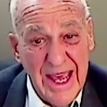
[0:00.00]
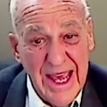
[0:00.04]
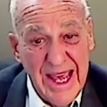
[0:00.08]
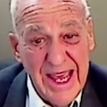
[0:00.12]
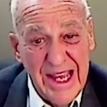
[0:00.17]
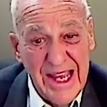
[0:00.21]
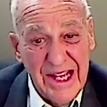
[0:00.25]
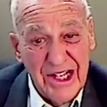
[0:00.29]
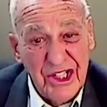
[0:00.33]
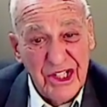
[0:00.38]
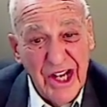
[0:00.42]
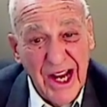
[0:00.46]

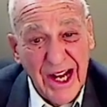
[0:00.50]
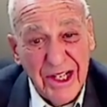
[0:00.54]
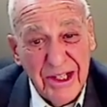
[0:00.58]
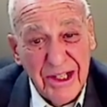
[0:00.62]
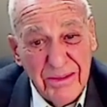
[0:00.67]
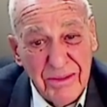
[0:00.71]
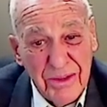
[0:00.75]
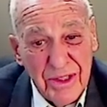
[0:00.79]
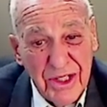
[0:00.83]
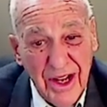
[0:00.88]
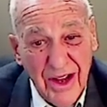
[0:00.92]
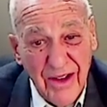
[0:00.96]
He injects
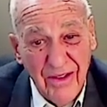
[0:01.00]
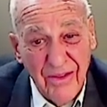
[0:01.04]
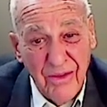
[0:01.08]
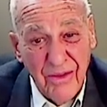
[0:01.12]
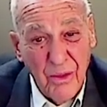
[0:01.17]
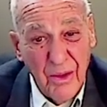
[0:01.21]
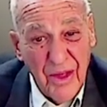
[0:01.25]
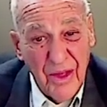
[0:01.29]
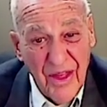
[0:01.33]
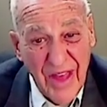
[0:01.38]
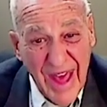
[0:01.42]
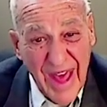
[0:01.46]
himself
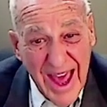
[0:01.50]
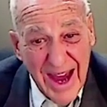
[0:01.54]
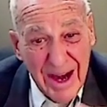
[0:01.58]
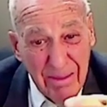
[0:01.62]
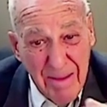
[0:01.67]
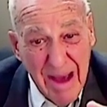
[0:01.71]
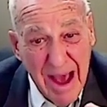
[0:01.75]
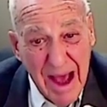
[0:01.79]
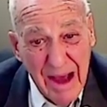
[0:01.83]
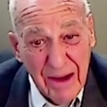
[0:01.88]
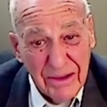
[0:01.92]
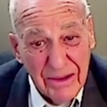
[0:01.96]
with that
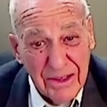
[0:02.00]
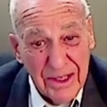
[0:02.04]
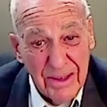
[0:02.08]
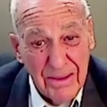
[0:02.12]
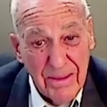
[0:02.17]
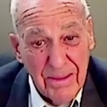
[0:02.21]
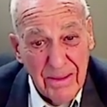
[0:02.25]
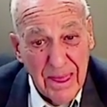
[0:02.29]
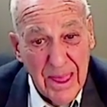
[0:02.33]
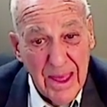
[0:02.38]
amount,